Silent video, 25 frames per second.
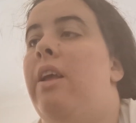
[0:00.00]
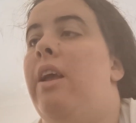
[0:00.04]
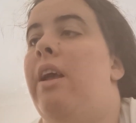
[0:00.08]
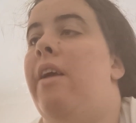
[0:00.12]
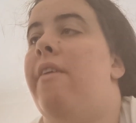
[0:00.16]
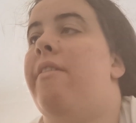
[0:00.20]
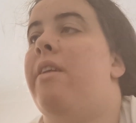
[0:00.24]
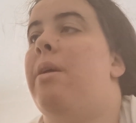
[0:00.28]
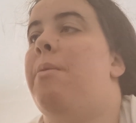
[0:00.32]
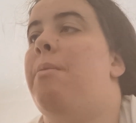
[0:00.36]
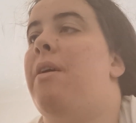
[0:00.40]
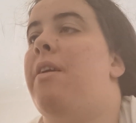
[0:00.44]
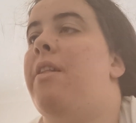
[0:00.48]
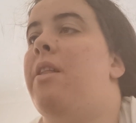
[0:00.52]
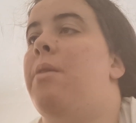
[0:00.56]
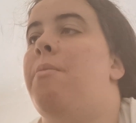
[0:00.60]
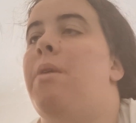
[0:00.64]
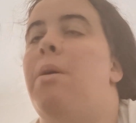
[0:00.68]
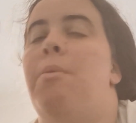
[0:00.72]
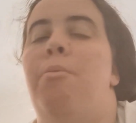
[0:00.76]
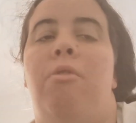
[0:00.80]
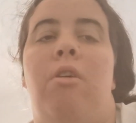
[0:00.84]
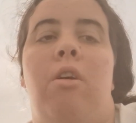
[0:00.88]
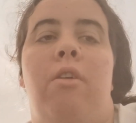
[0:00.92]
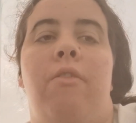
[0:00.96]
as they make the
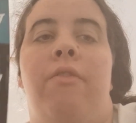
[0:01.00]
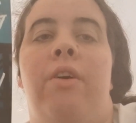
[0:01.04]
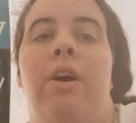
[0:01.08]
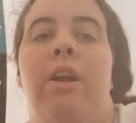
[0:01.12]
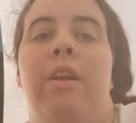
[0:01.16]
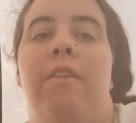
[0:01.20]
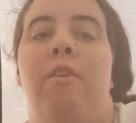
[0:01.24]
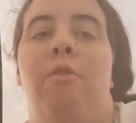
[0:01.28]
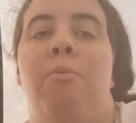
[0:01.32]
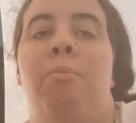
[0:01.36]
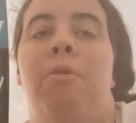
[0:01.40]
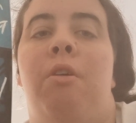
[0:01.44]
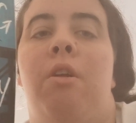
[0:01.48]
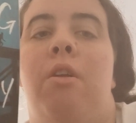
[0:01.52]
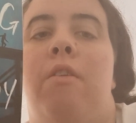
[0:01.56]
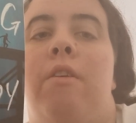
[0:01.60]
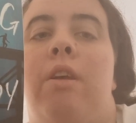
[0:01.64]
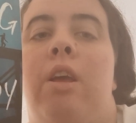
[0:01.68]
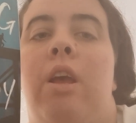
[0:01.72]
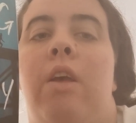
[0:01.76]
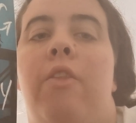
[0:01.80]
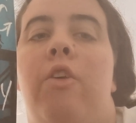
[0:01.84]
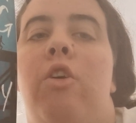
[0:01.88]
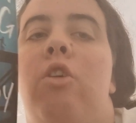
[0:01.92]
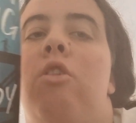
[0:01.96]
memory of finding this body
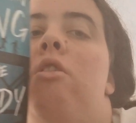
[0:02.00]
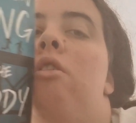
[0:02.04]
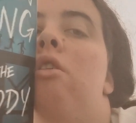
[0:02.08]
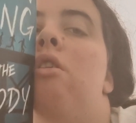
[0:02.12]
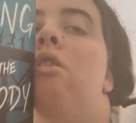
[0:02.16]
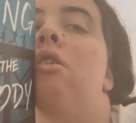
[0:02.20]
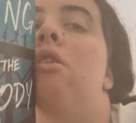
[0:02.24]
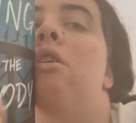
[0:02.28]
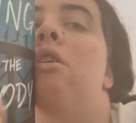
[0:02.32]
together.